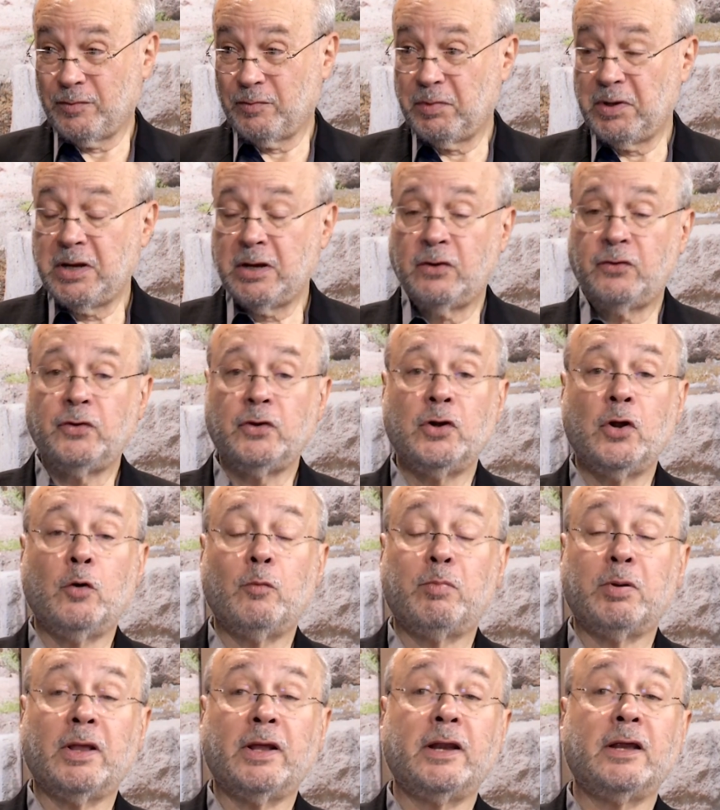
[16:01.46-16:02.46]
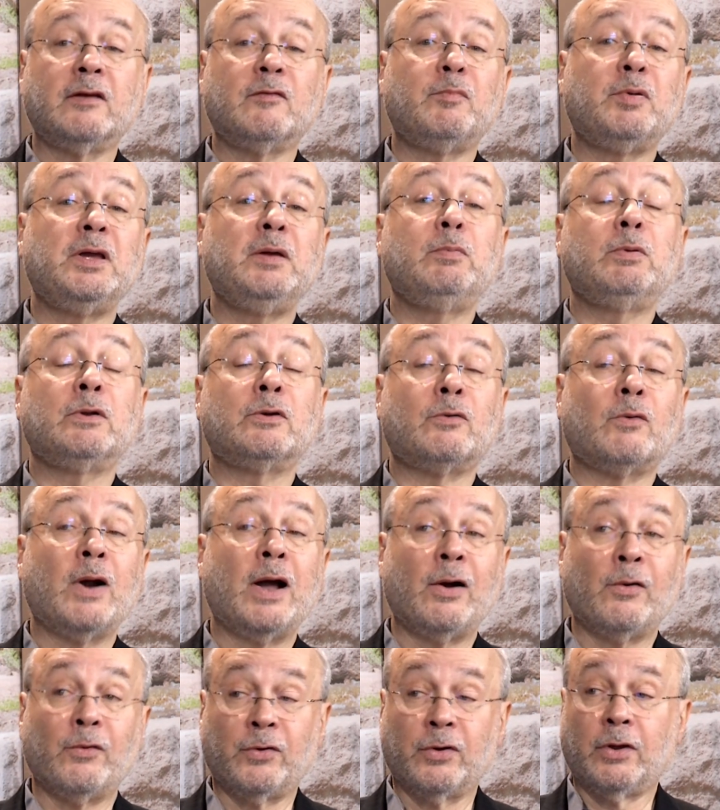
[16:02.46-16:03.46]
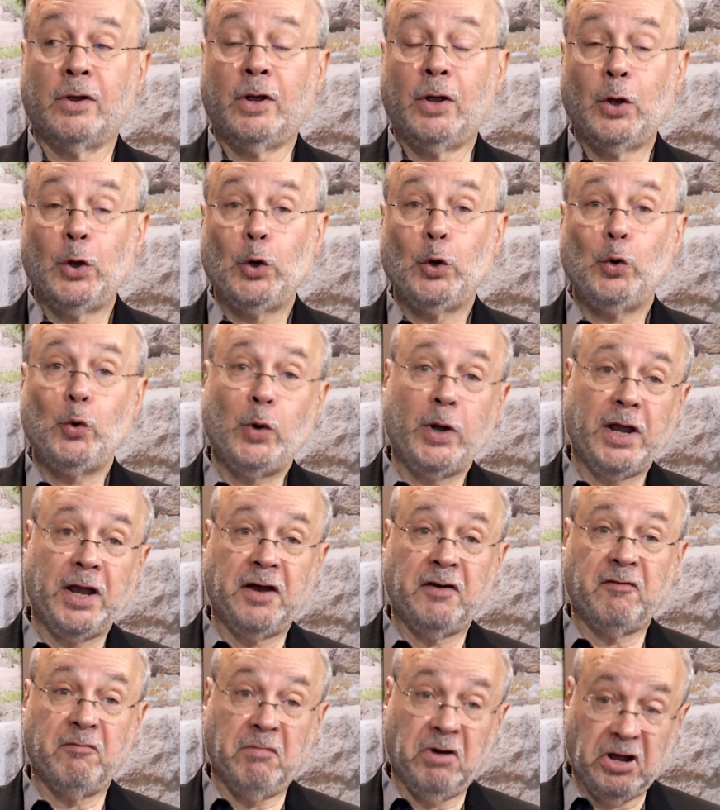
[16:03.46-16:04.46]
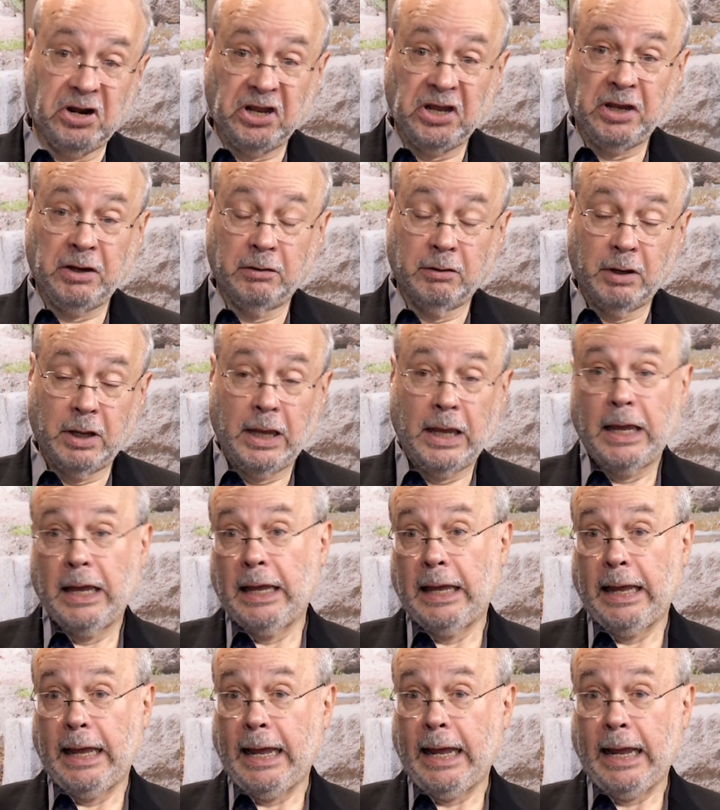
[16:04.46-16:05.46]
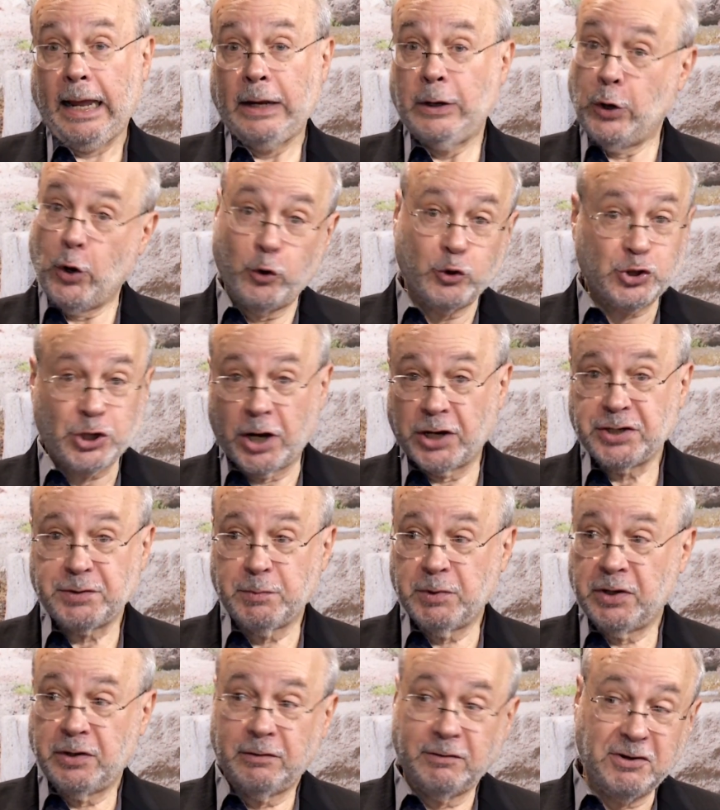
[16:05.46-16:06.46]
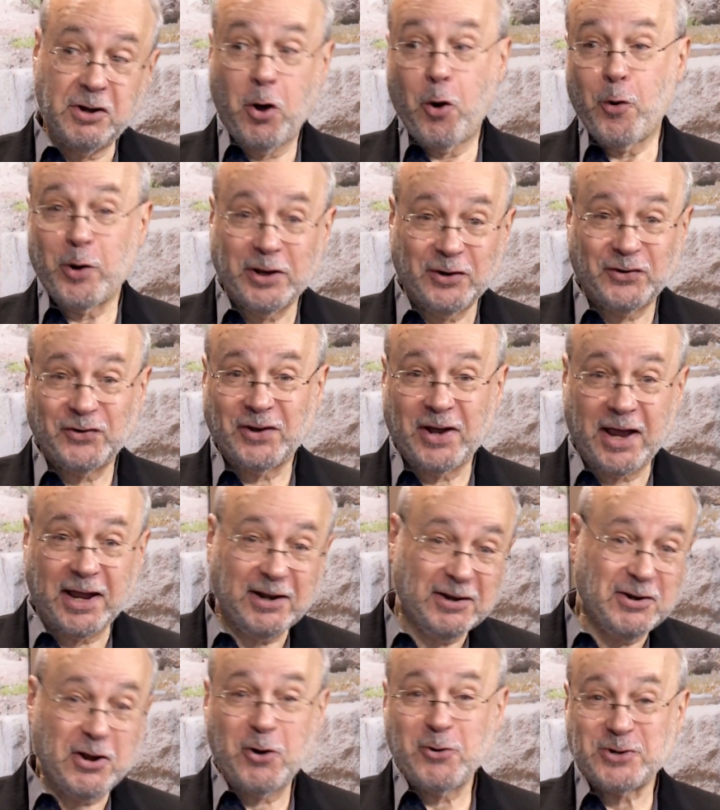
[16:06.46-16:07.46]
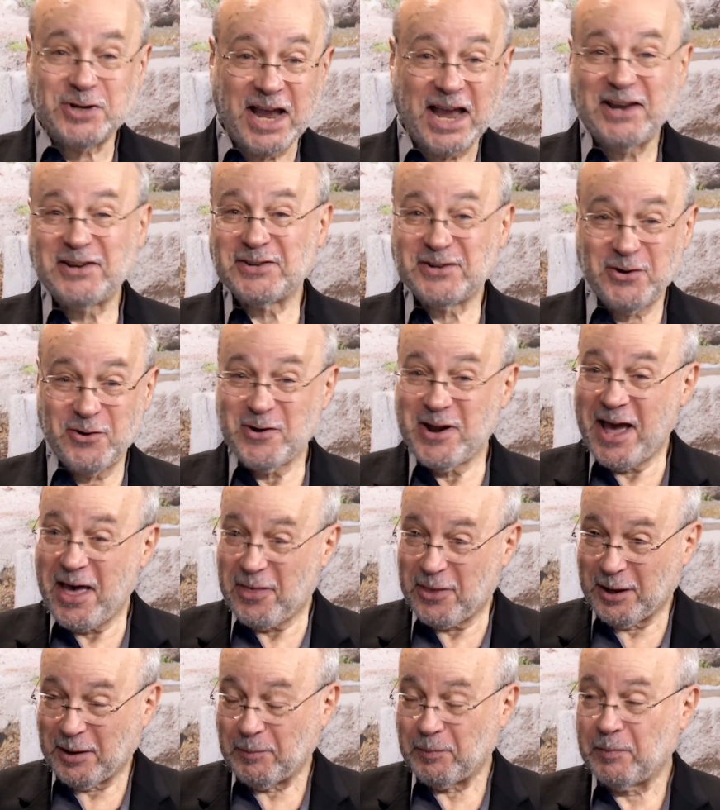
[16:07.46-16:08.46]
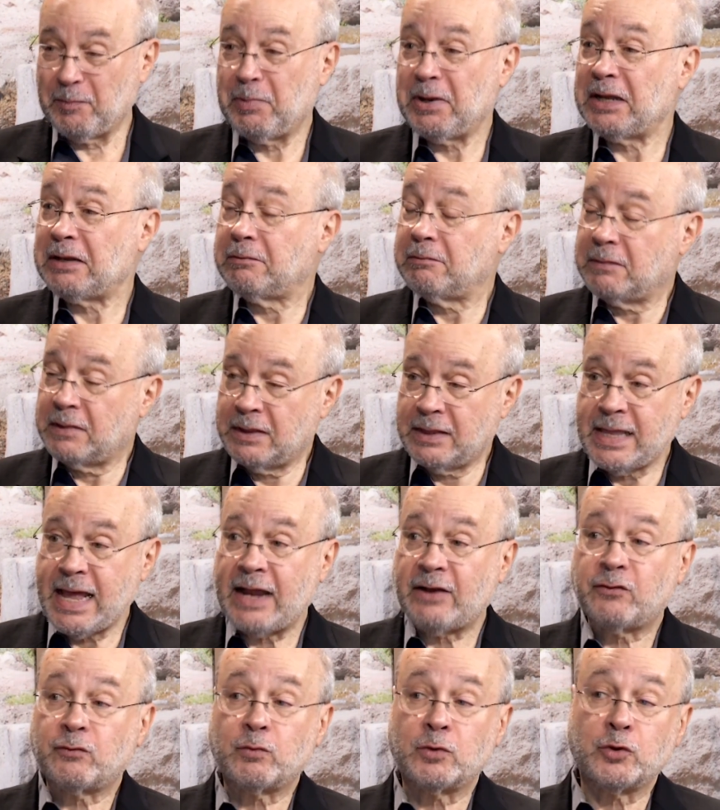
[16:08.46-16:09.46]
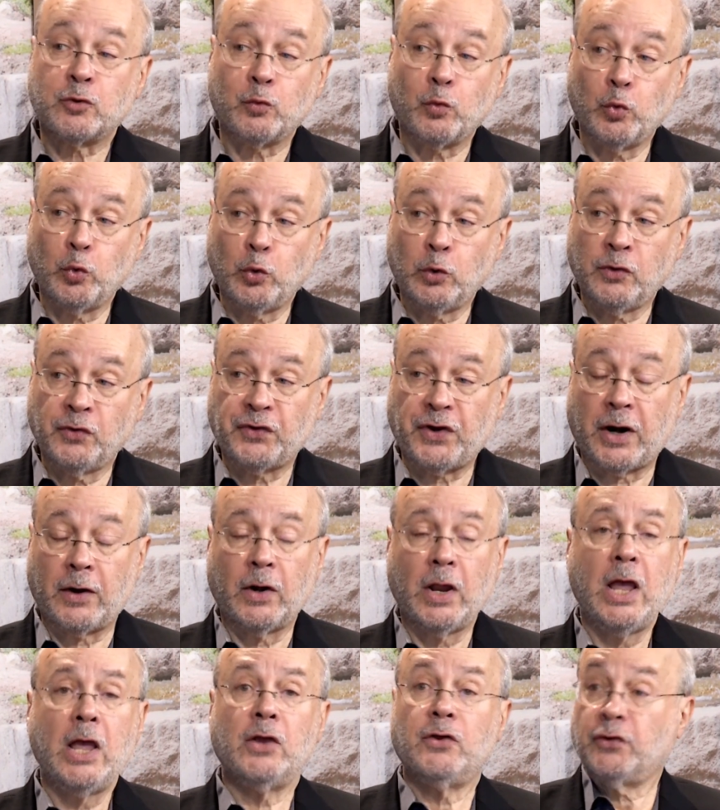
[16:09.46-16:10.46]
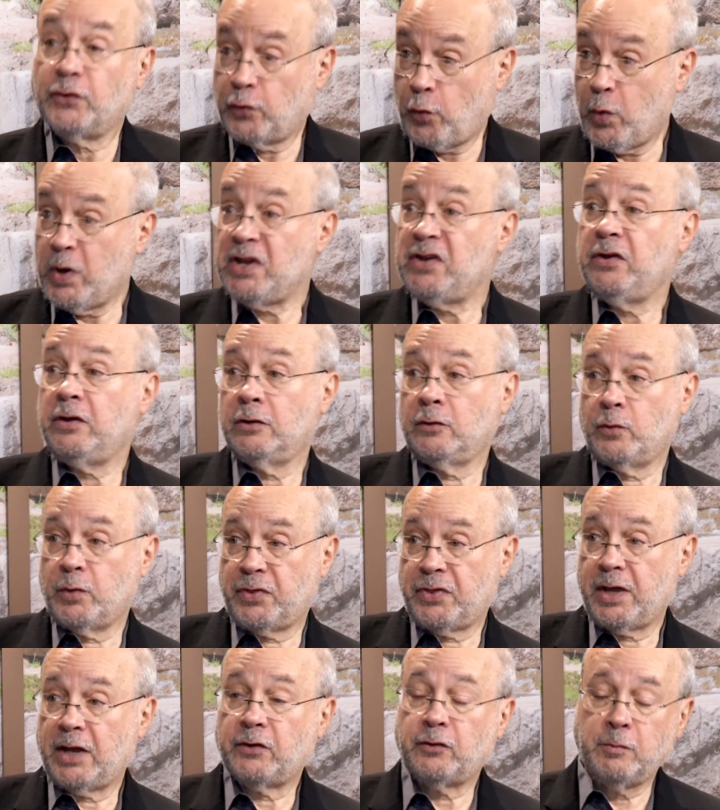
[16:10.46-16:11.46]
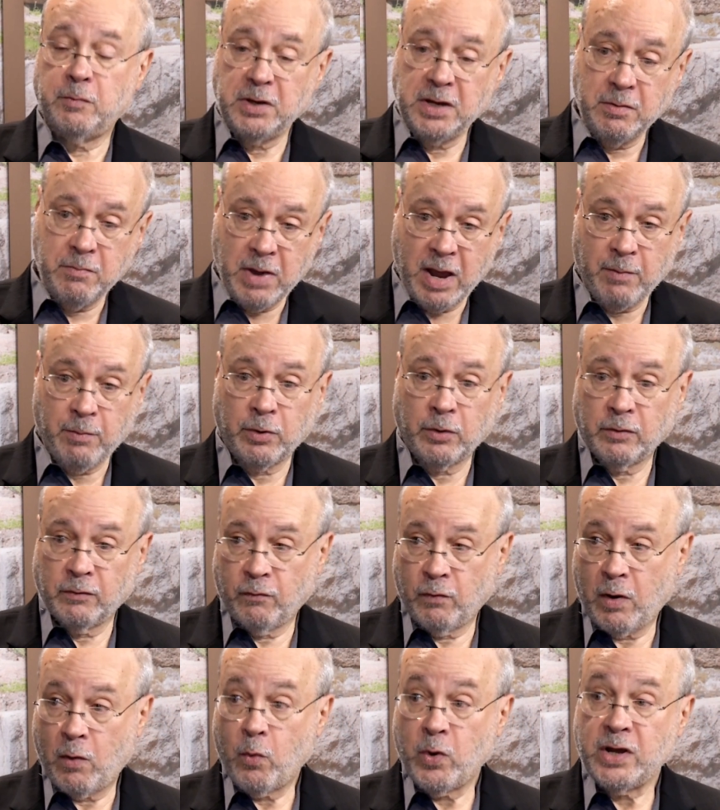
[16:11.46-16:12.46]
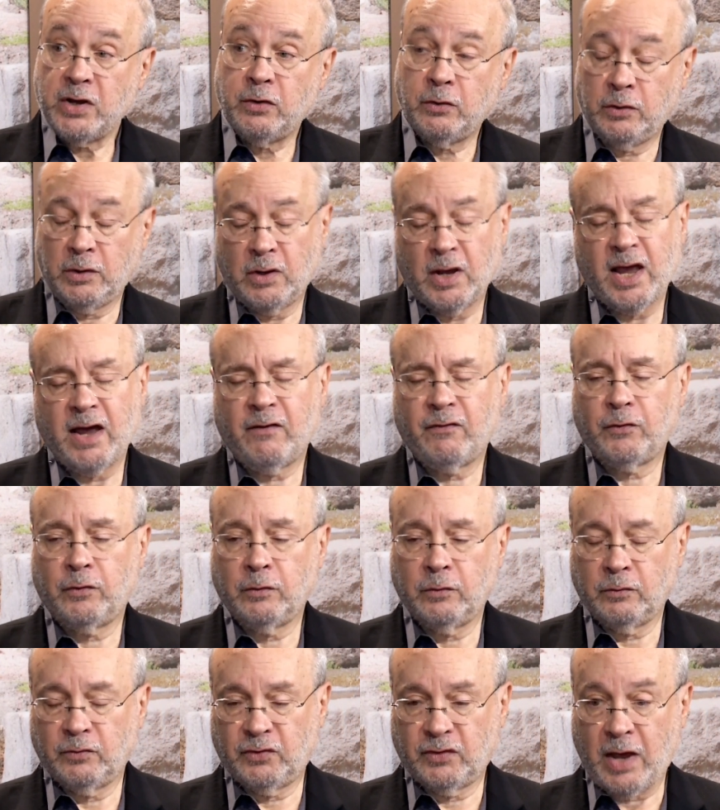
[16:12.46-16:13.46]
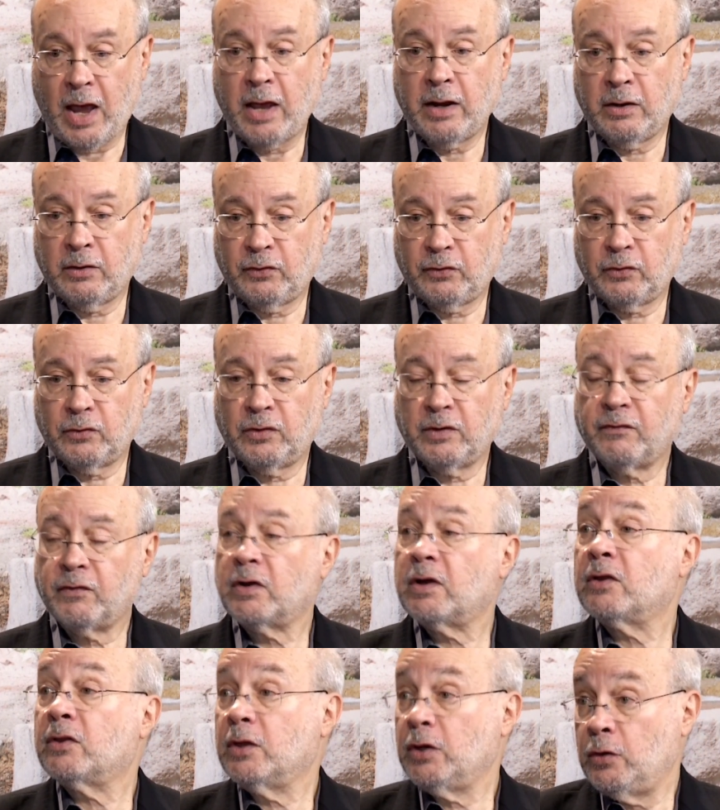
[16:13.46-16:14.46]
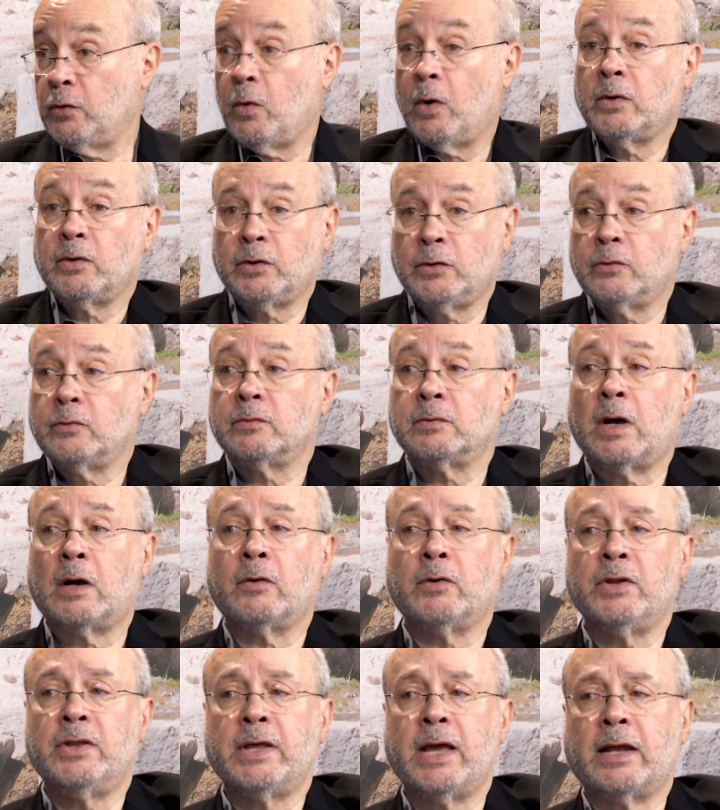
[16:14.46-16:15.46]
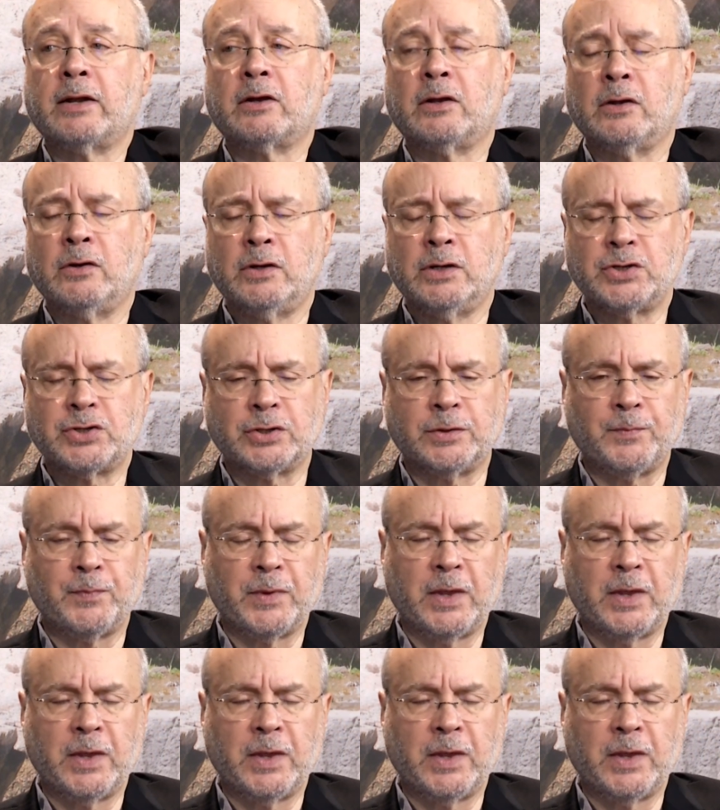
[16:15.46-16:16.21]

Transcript: because you know plenty of people around who have money, no judgment, no insight, no taste, no nothing. But that's what the rules are. So we deal with that. To be a member of what we do, you have to sign a certificate that you are in that condition.